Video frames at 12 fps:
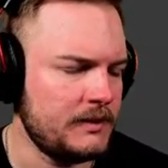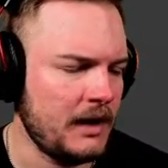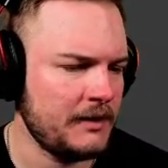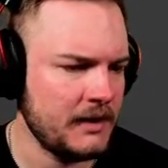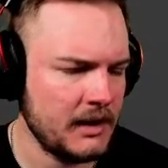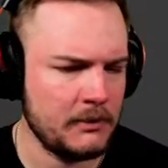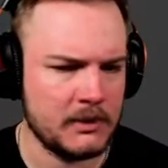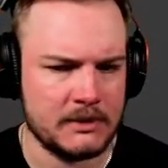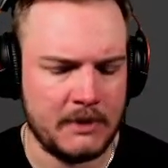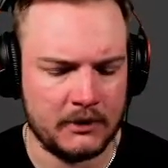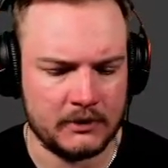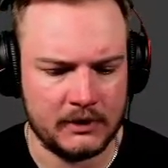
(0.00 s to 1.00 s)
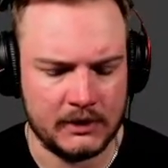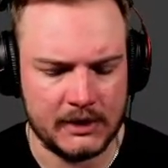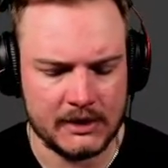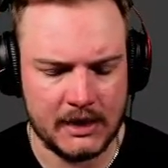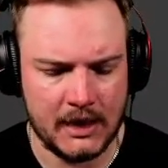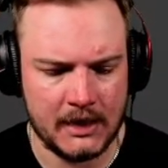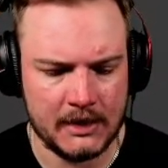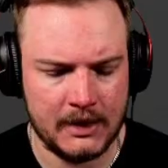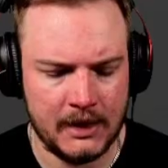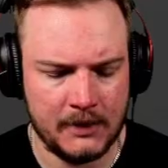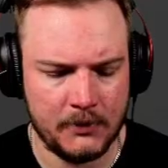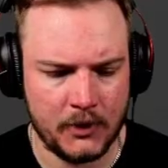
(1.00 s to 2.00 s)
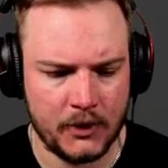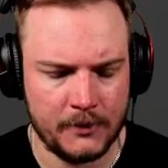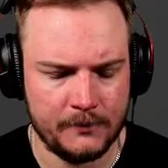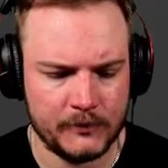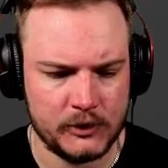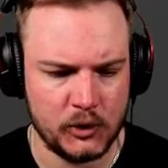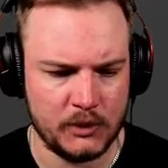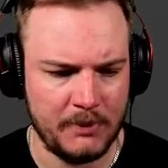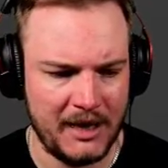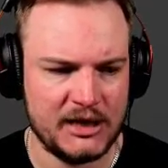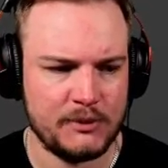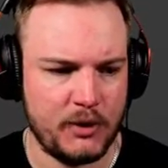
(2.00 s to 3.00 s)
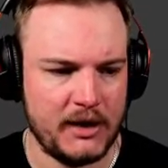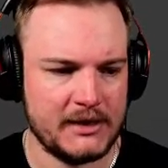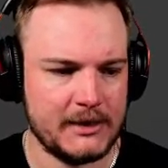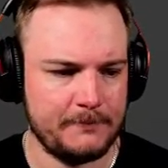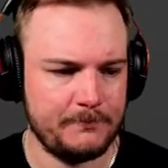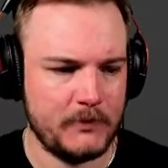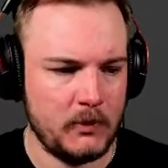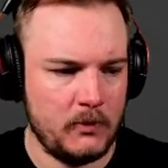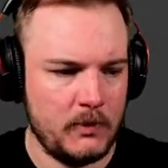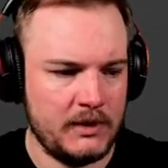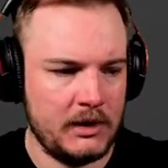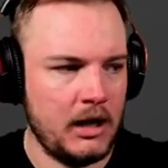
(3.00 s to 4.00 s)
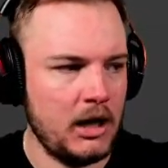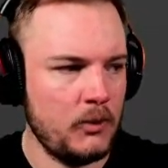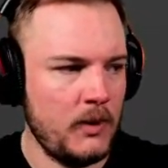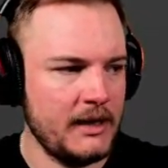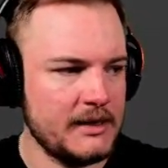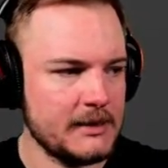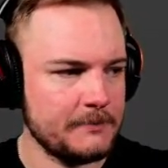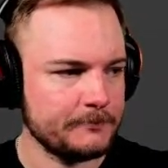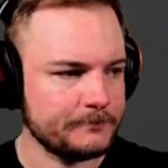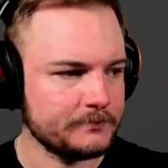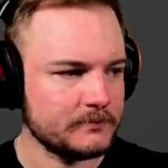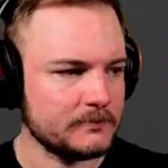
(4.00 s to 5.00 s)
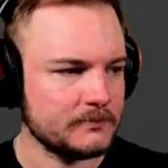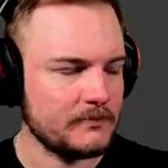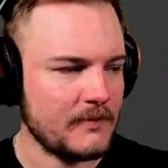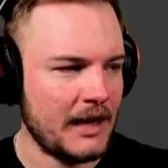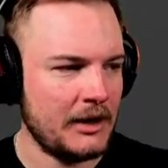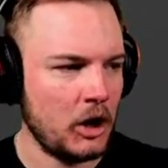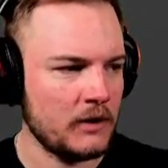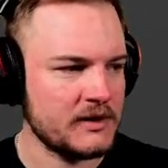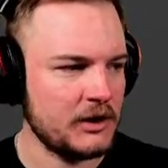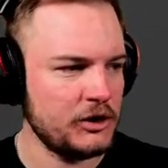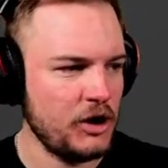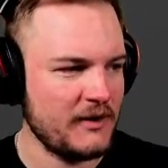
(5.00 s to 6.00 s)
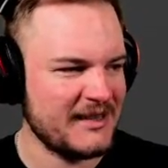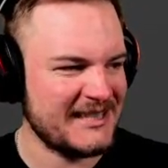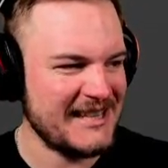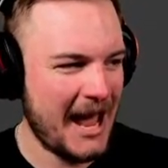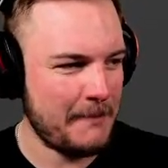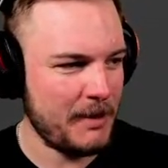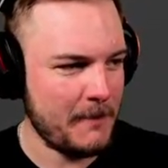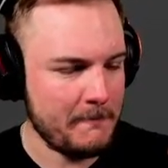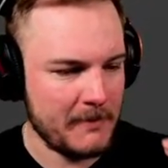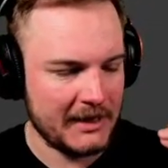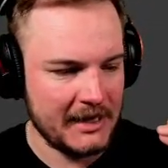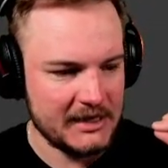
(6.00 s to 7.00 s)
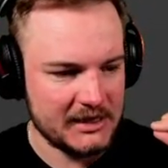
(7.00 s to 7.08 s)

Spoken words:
think it was the mountain at least, and they were doing bench press with a lot of weights, and all of a sudden you hear a snap, like a